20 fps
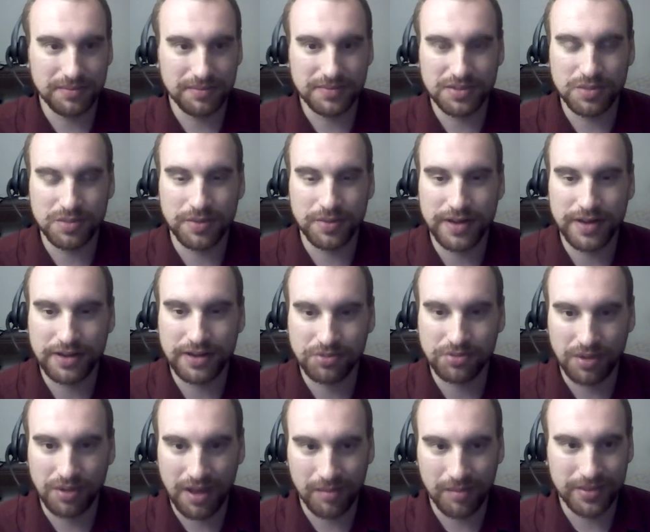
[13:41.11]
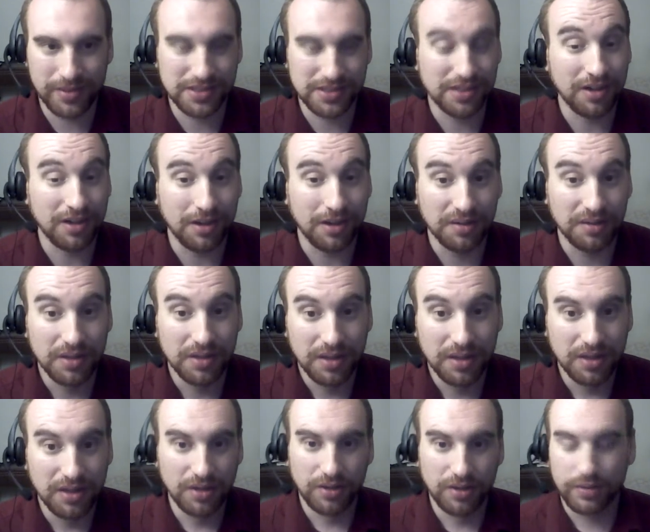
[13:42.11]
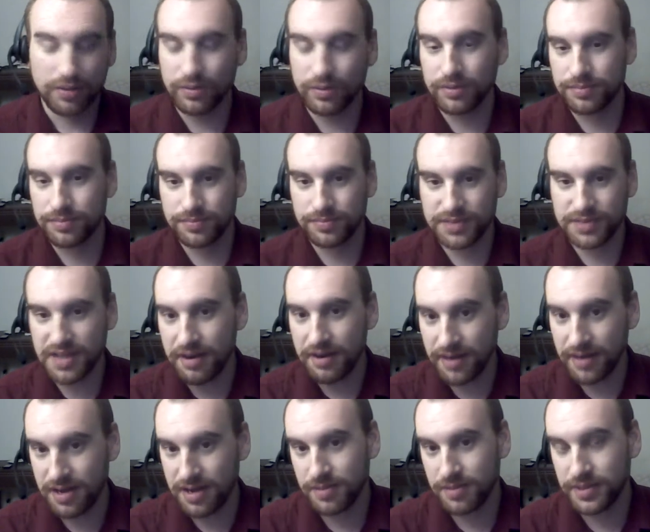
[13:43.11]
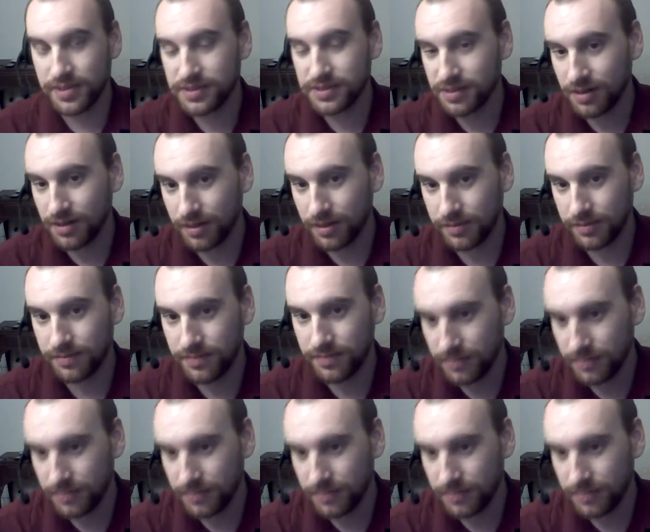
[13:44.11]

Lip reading: supernatural elements at all, or scary elements at all.